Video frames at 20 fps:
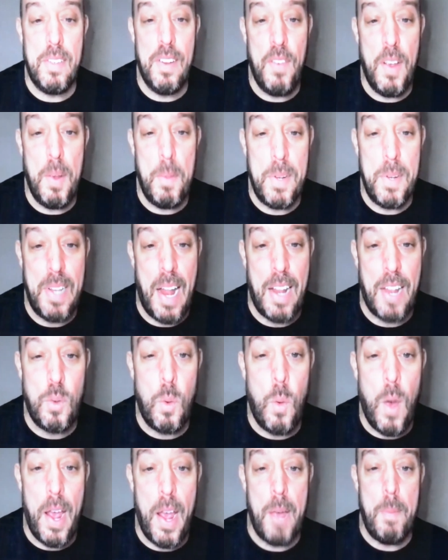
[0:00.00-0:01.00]
of it, but that's
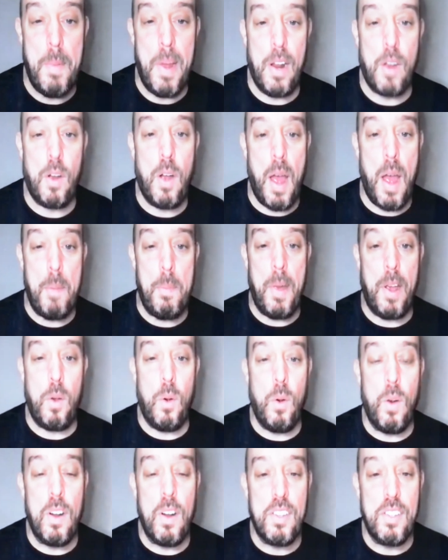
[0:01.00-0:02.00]
who I am at my core.